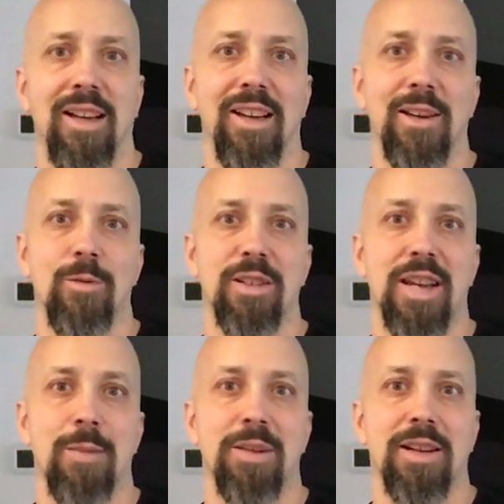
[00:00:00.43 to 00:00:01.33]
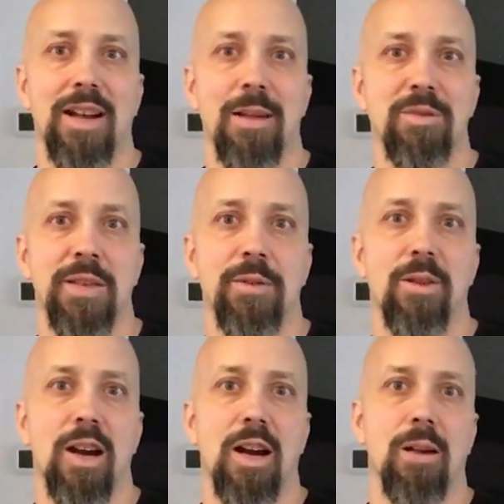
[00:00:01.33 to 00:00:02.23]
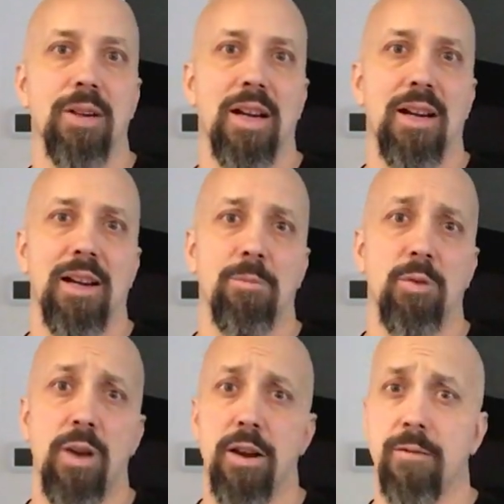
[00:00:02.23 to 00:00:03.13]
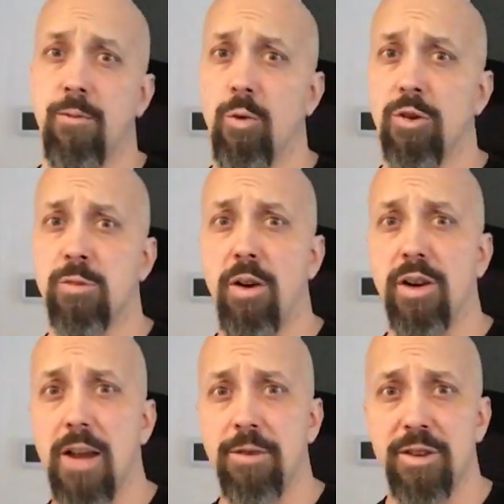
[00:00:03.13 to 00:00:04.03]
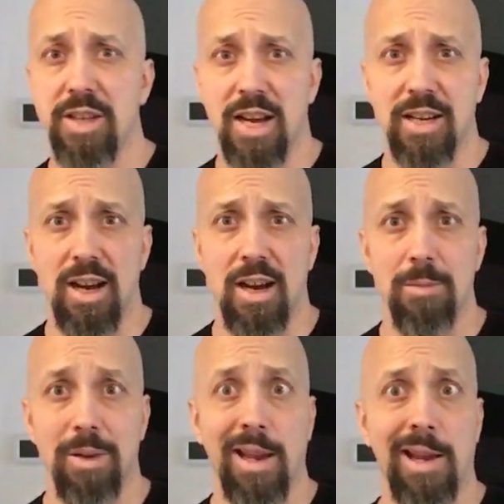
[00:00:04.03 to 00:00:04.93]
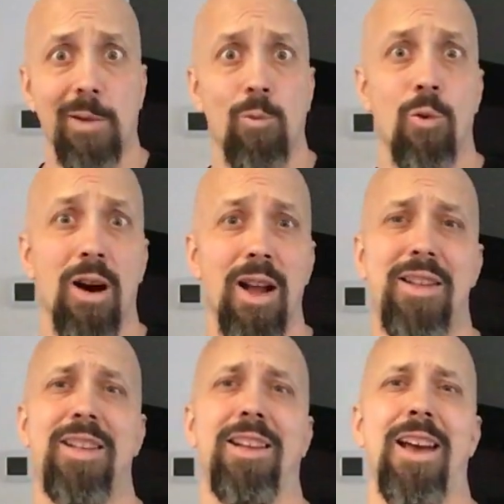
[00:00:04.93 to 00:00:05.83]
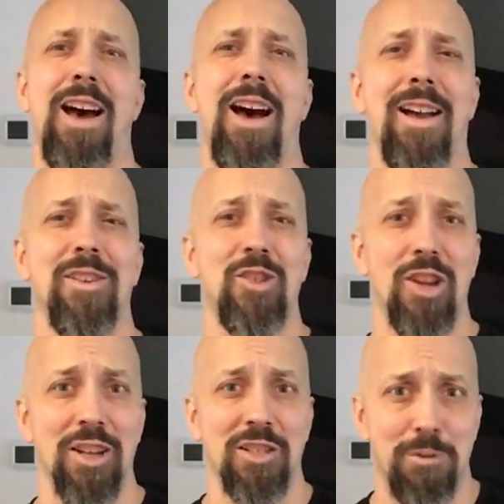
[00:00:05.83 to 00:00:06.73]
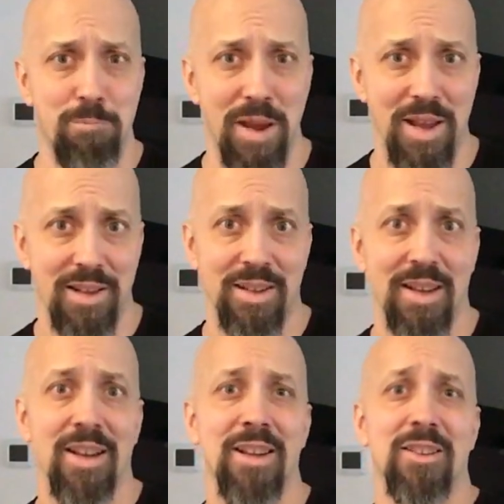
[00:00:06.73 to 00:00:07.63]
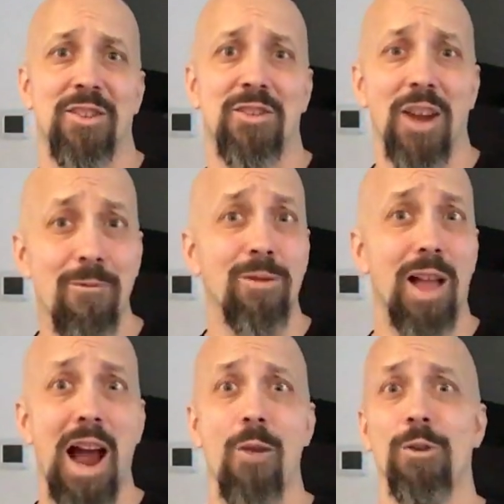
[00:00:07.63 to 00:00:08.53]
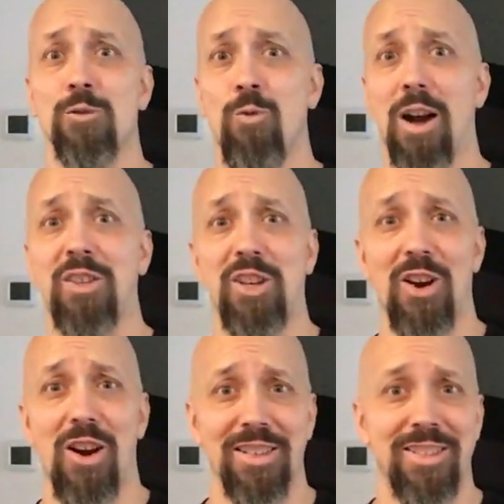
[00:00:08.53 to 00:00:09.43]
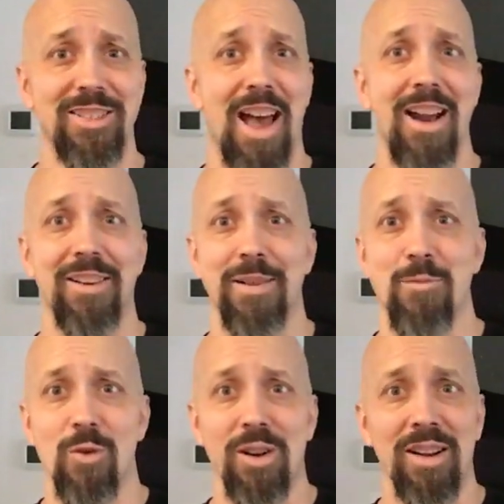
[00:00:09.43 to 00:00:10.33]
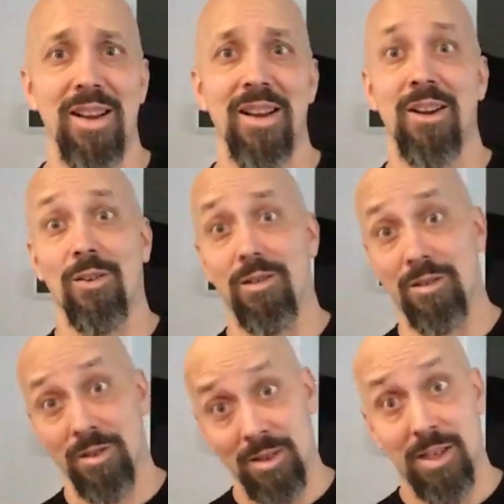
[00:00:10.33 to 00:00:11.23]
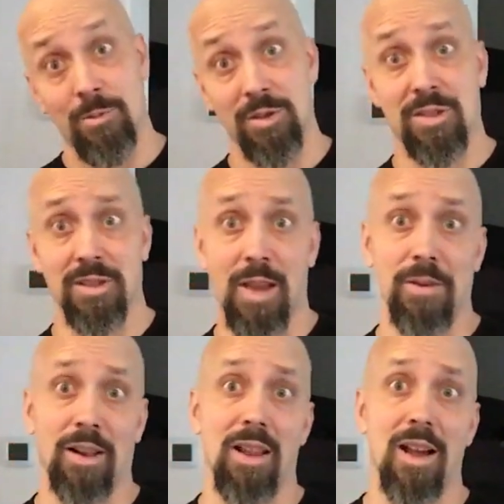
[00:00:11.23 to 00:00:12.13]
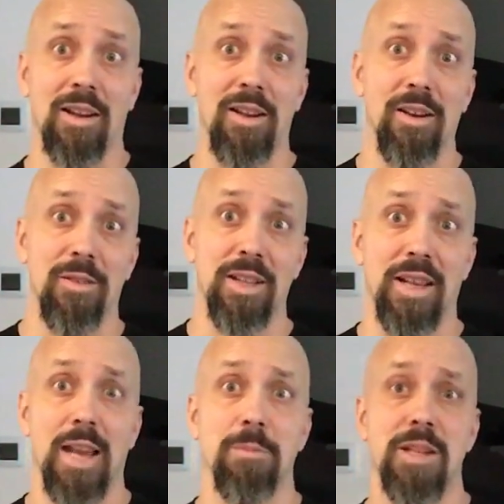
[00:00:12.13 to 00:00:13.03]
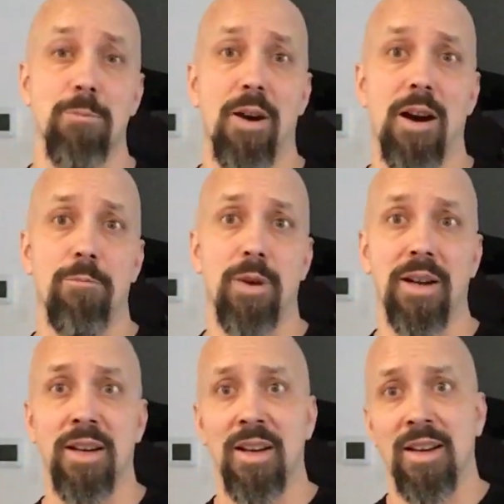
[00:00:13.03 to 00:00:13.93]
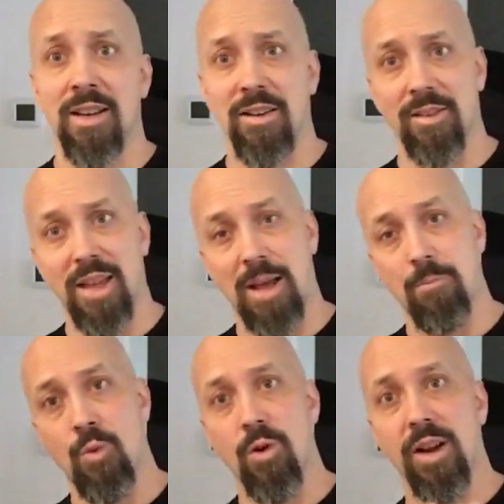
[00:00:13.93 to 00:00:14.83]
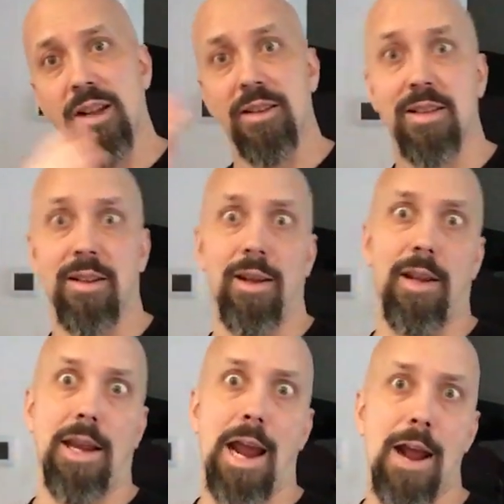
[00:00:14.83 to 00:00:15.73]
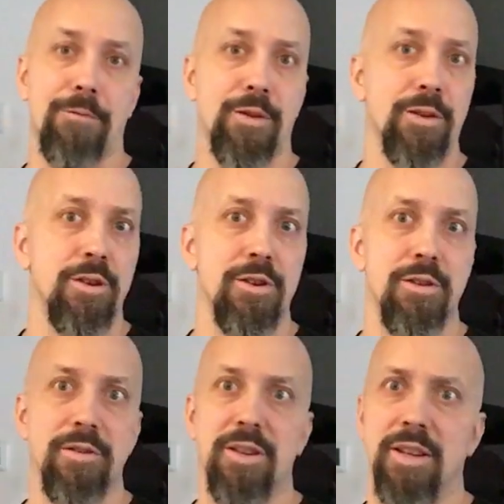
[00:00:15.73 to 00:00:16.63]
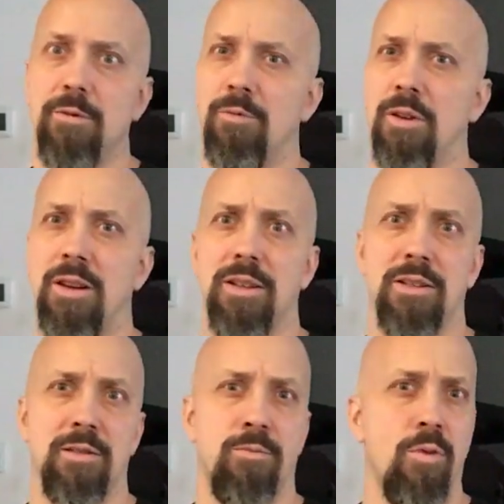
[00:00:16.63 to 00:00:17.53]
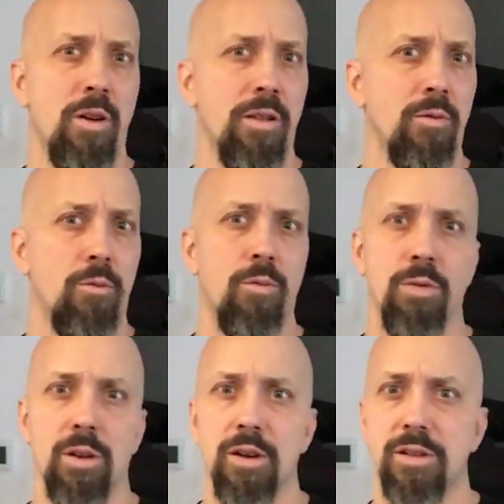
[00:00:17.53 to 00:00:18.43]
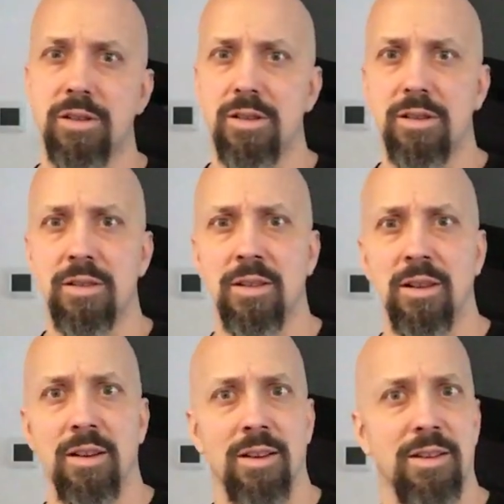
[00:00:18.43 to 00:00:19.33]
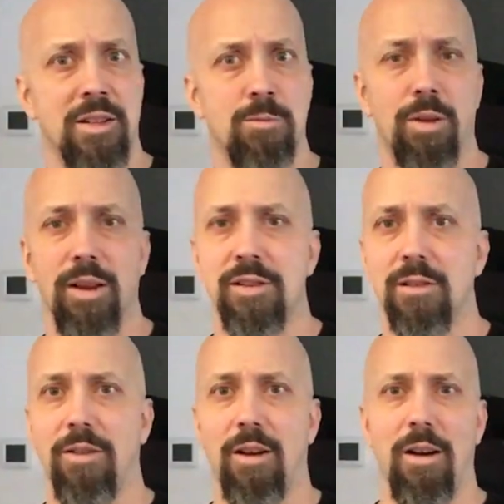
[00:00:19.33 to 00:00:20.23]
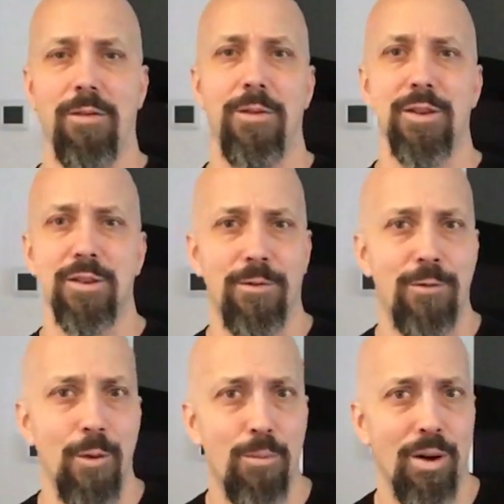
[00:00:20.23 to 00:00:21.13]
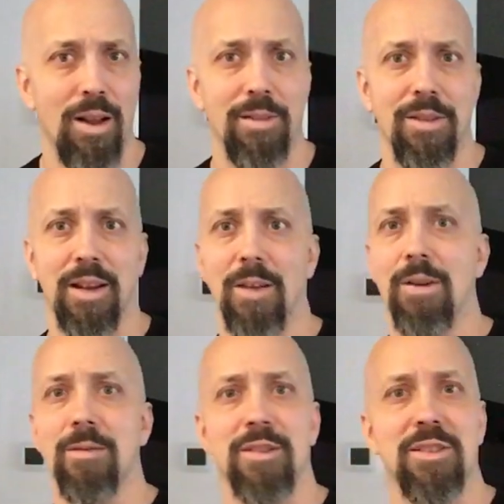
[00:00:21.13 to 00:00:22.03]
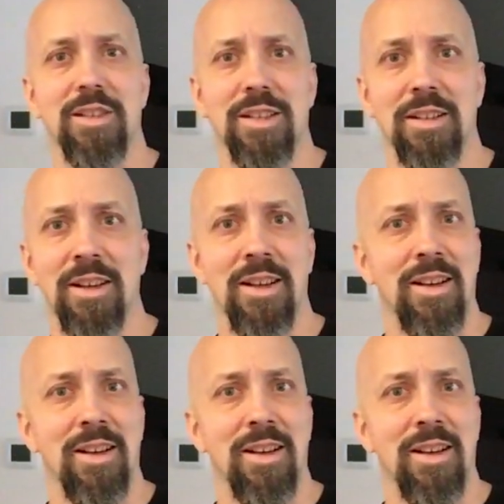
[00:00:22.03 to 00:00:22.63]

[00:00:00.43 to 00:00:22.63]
Hey, what's happening? I'm Stephen Robb. I'm a writer for SpartanAvenue.com. And what did I just spend several hours watching on Saturday morning? Or it was 11 o'clock here when the game tip-off. But, that morning to afternoon, it was one of the worst displays of offensive football I think I've ever seen